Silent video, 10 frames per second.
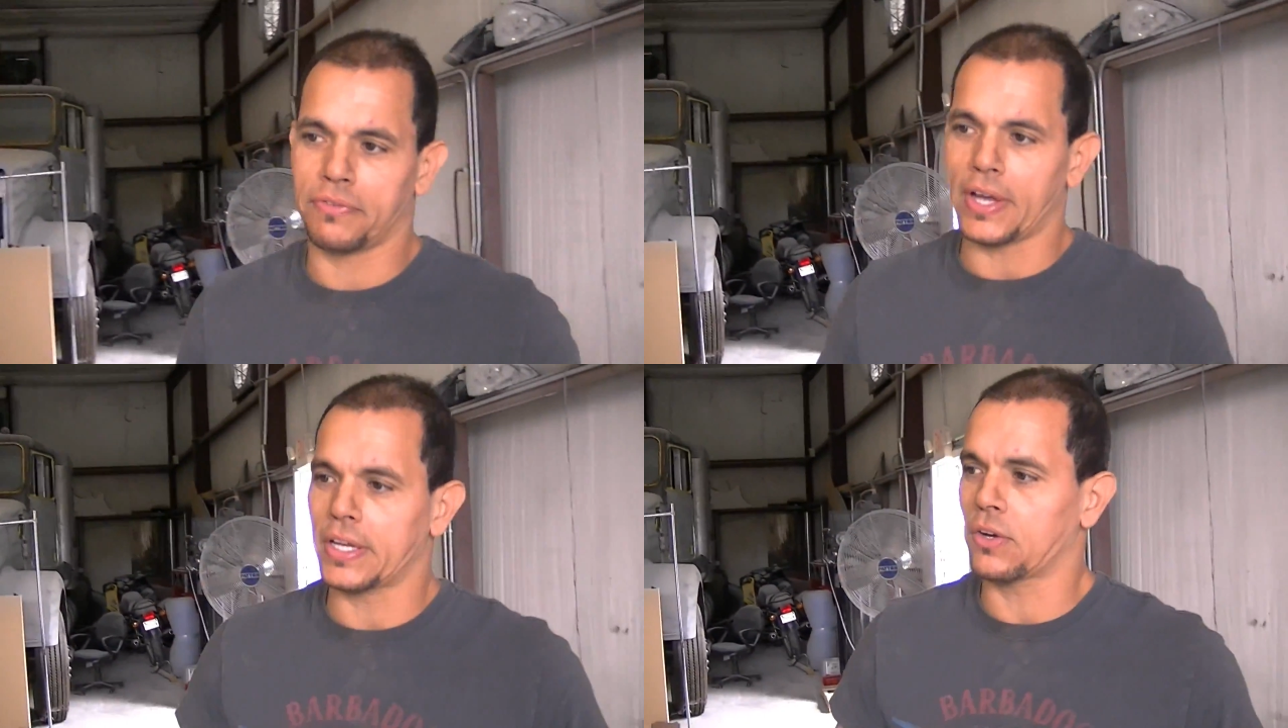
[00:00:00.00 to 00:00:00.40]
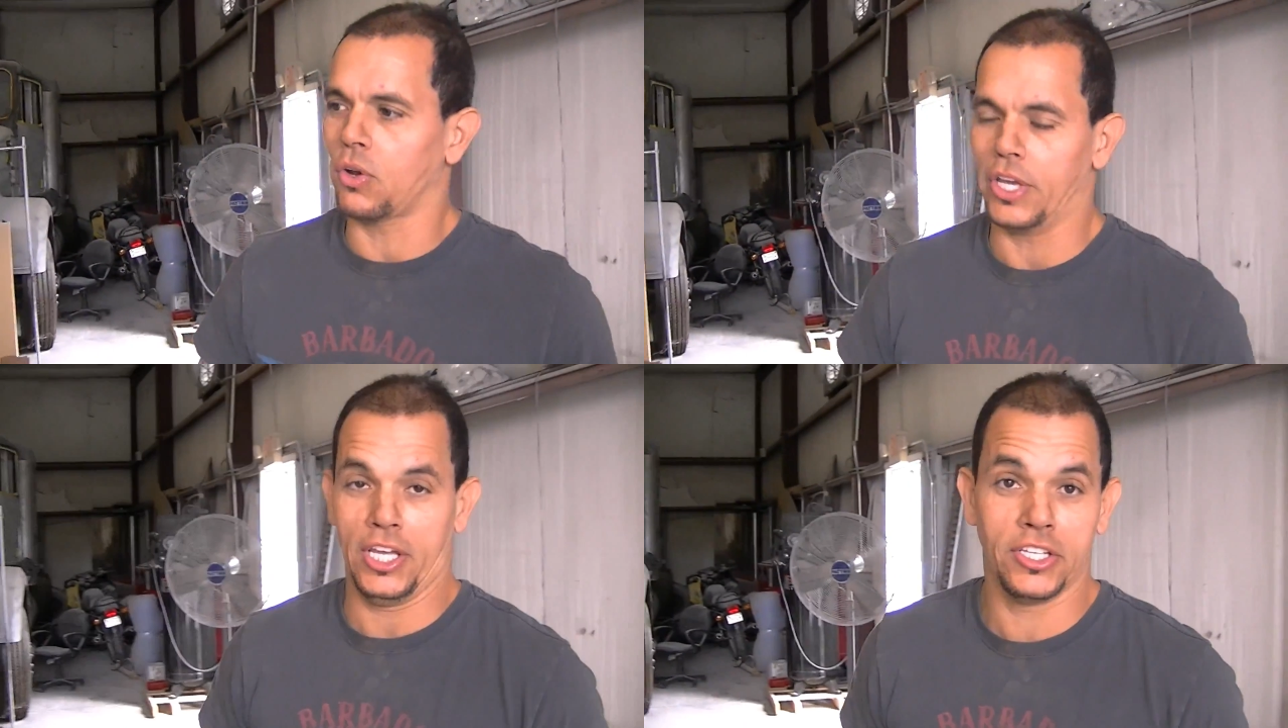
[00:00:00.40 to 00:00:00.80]
if I can
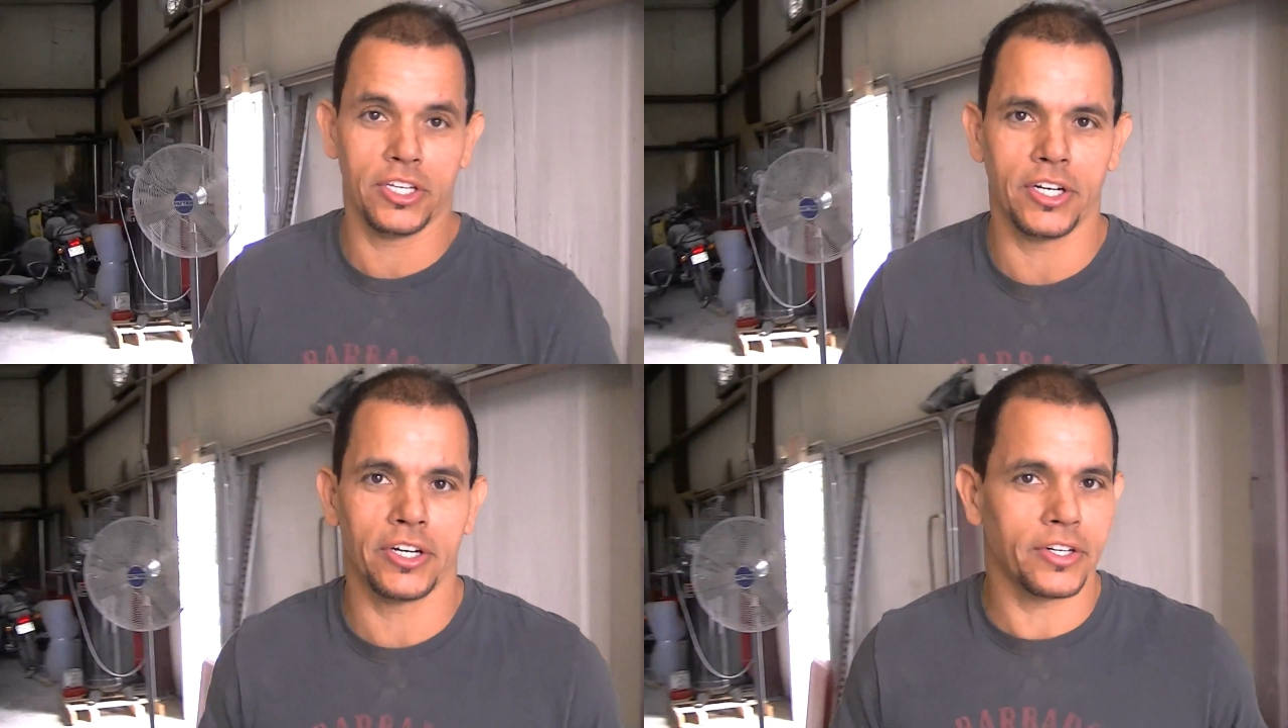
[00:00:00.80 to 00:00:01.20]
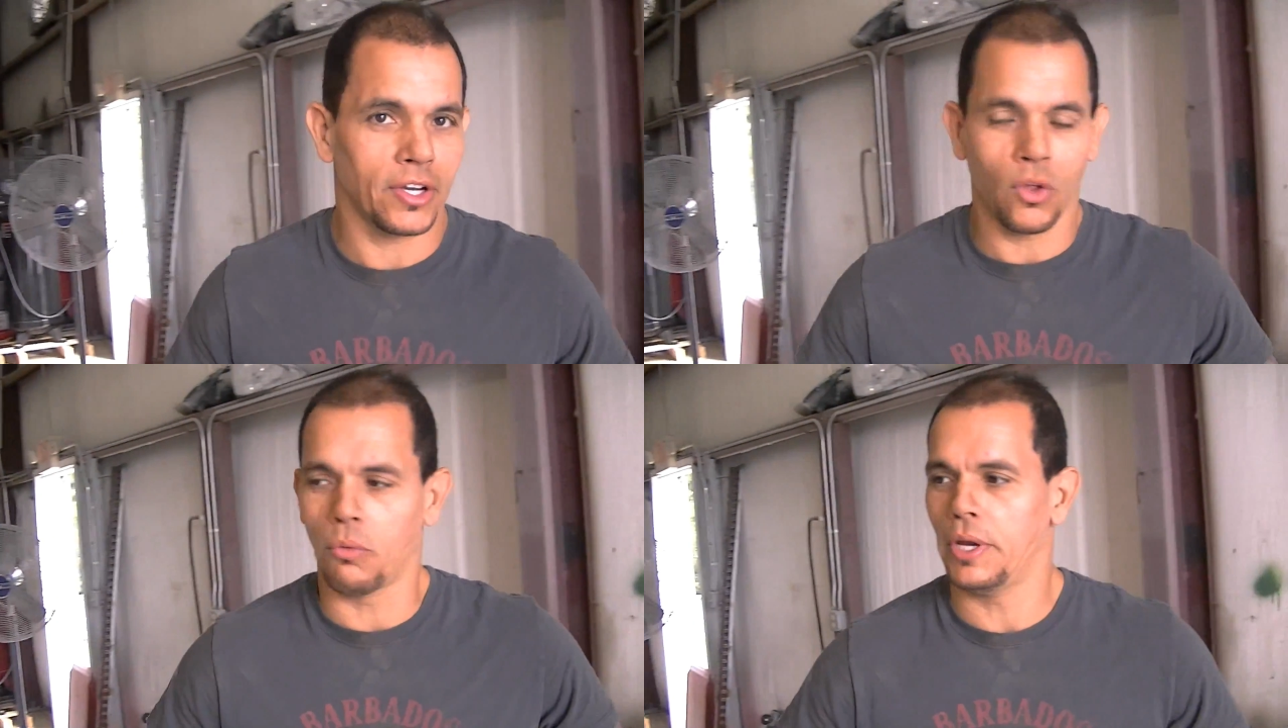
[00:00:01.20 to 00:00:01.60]
call it engineer
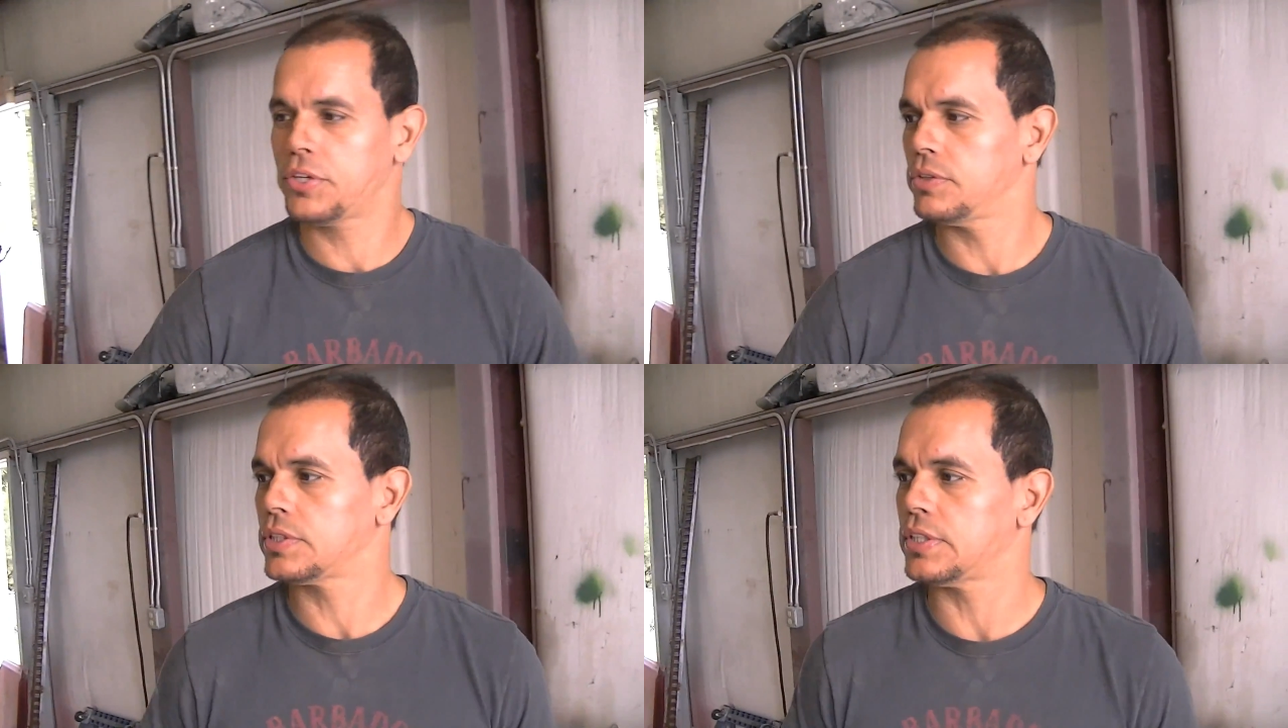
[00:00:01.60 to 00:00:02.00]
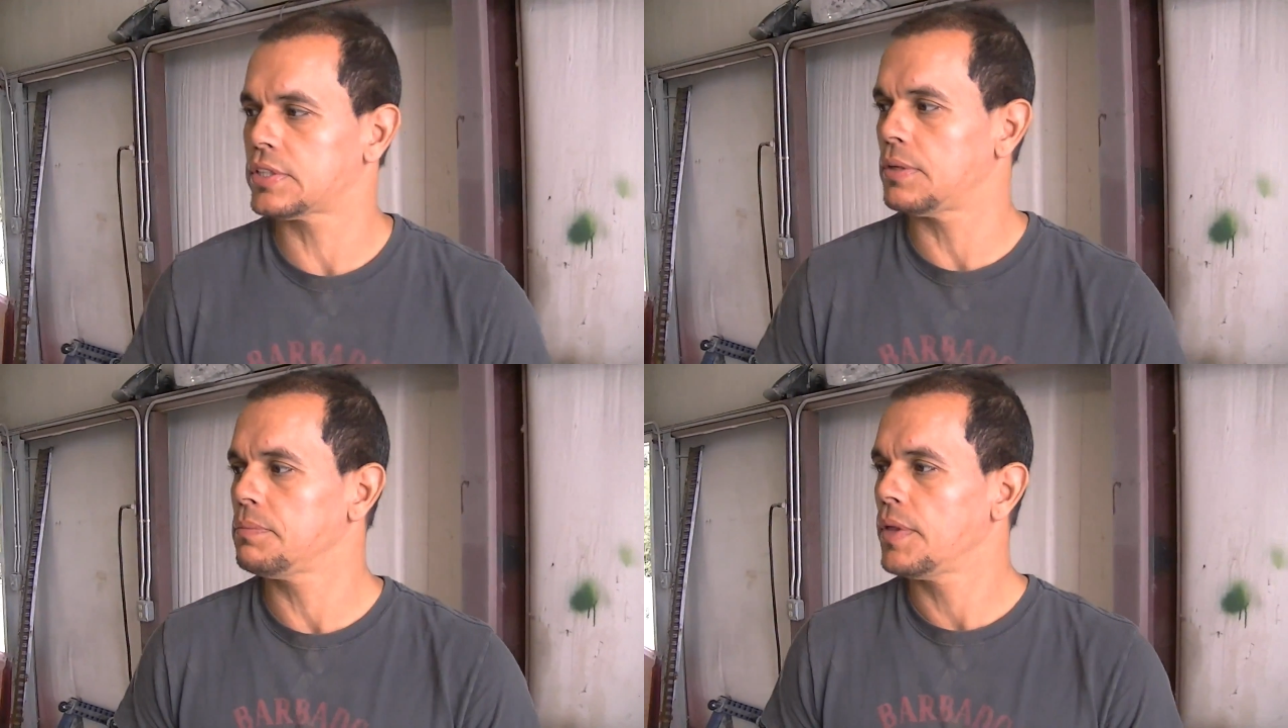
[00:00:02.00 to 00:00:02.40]
the whole measuring
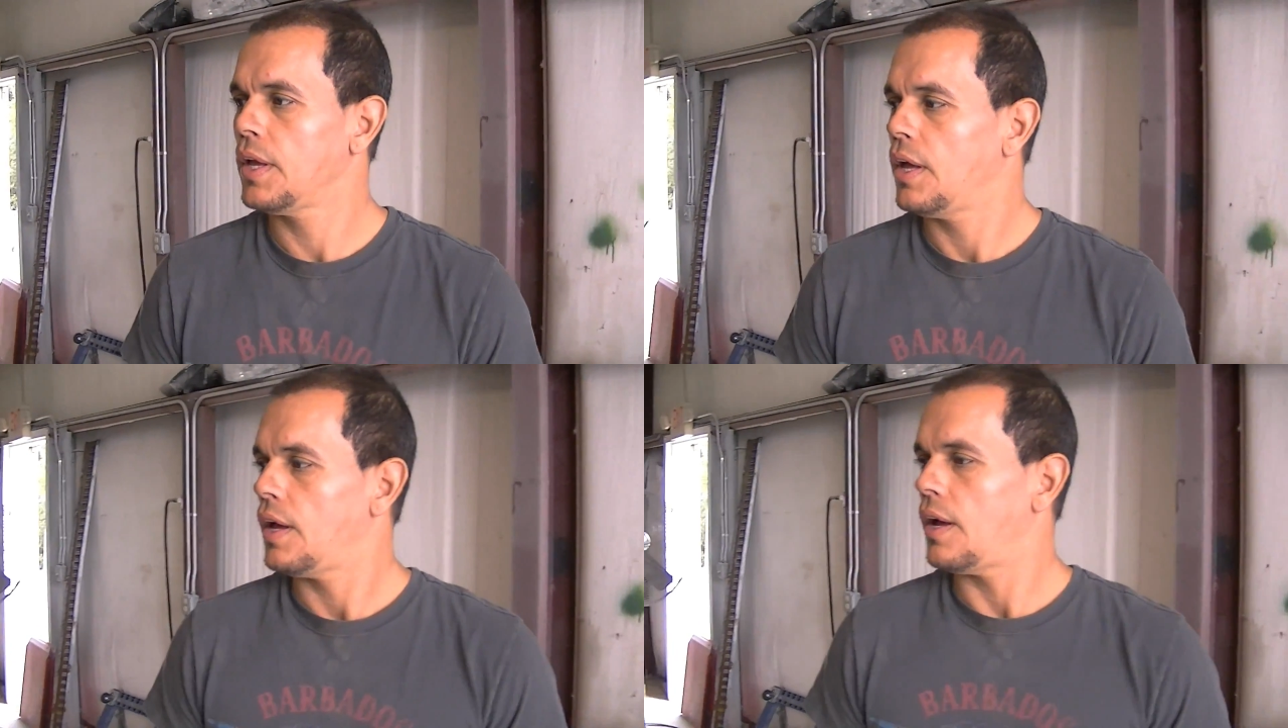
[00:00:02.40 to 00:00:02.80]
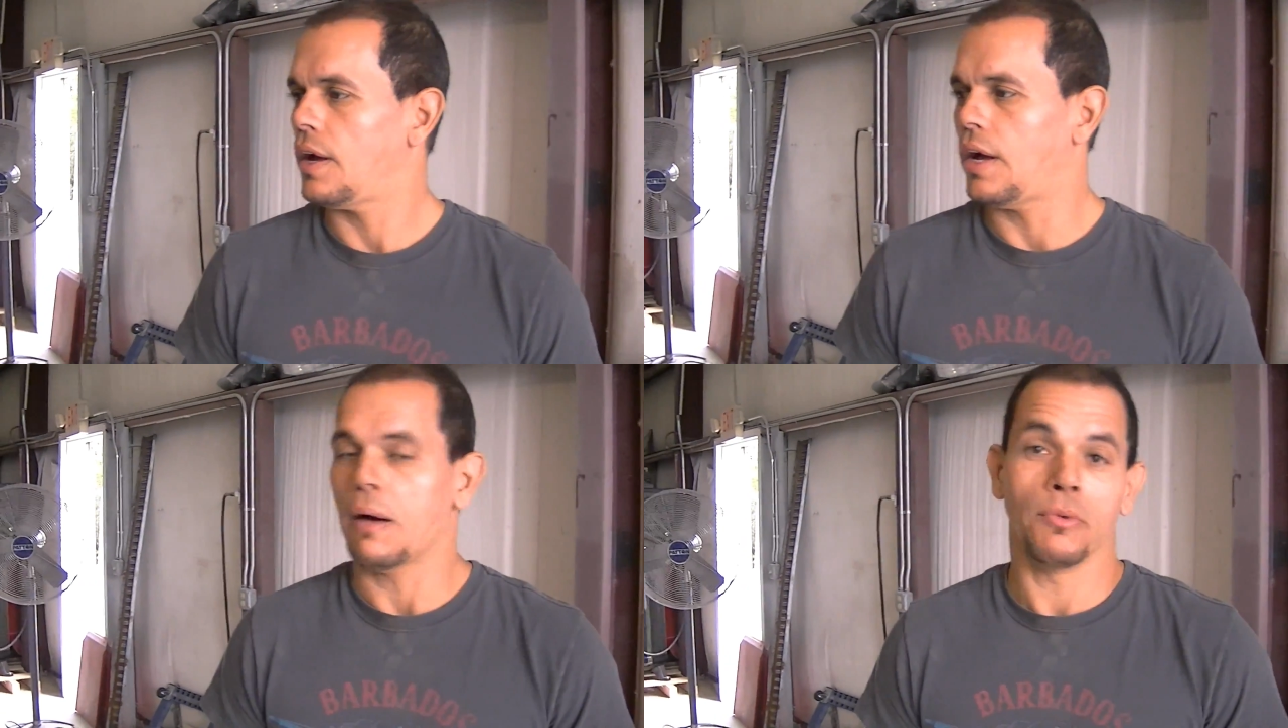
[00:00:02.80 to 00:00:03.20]
system,
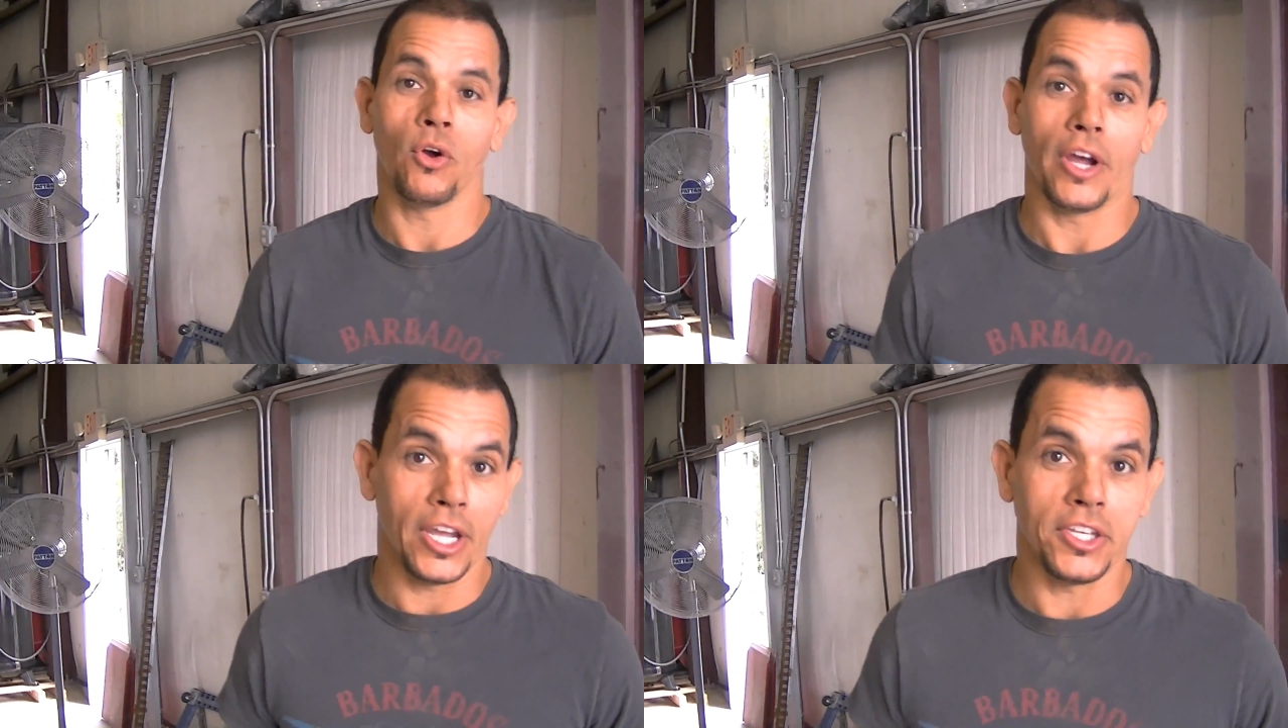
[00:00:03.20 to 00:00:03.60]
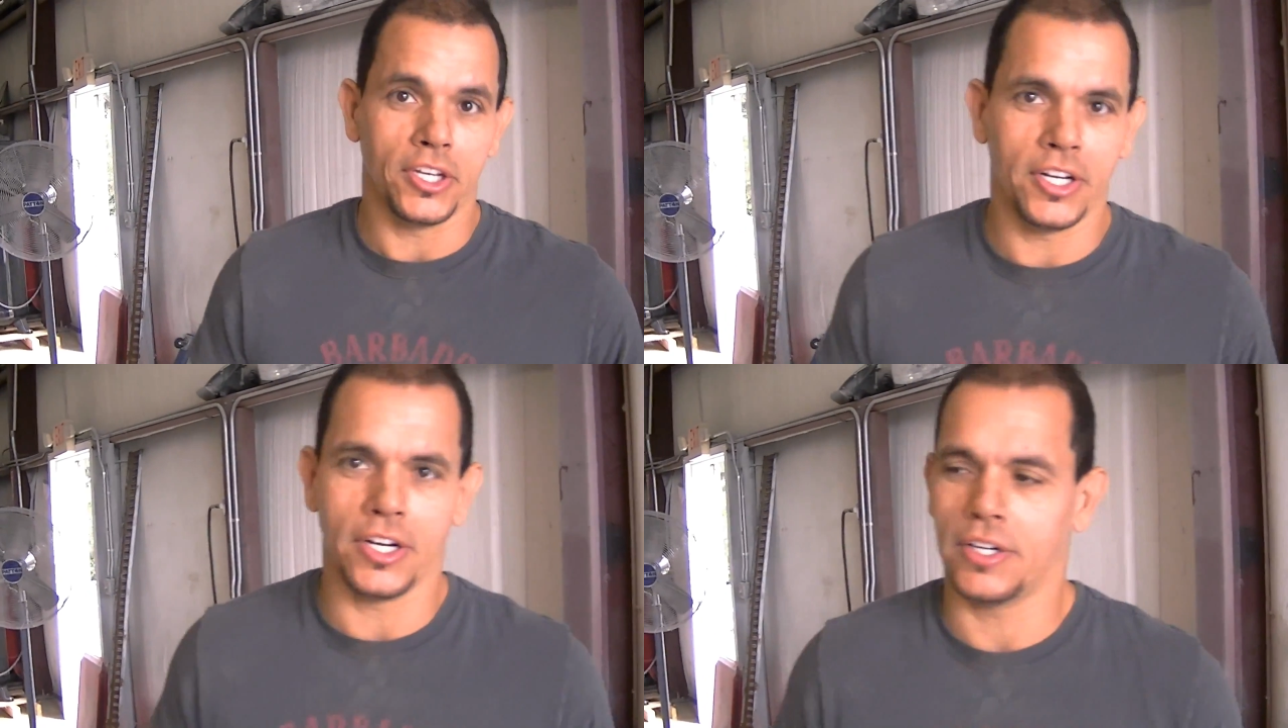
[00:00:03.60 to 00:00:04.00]
I'm not an
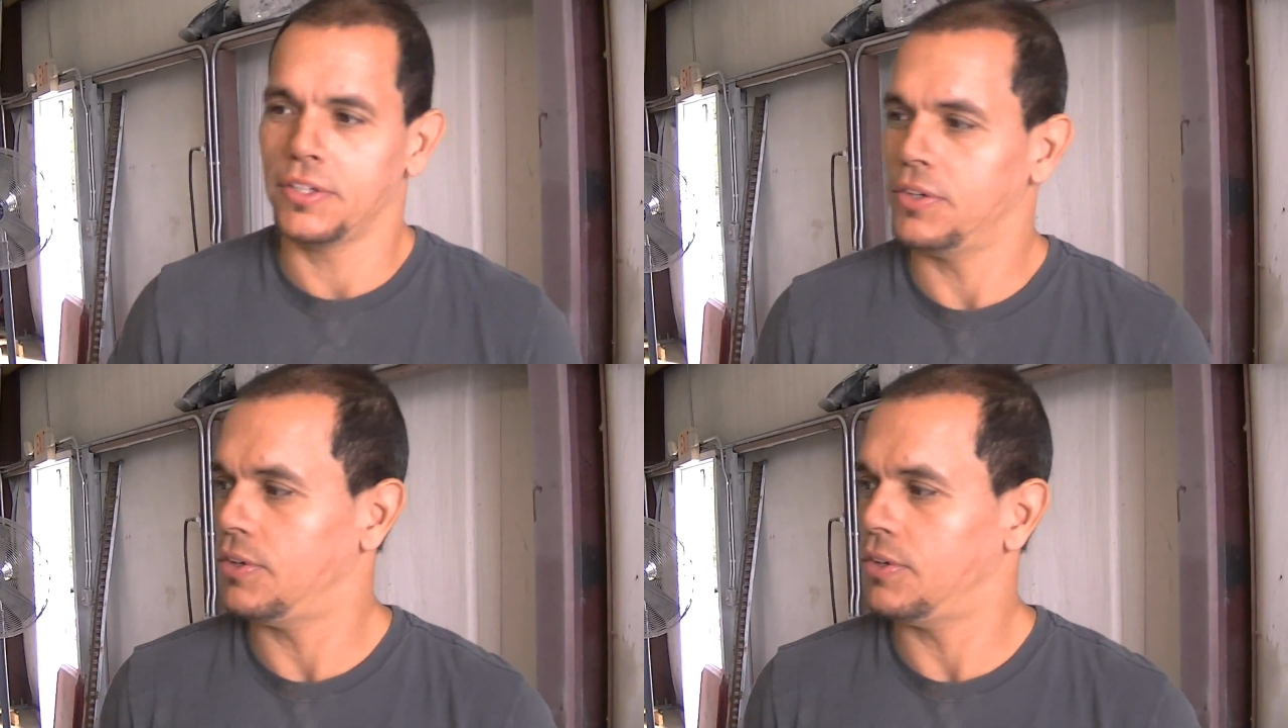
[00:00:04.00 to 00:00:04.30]
engineer.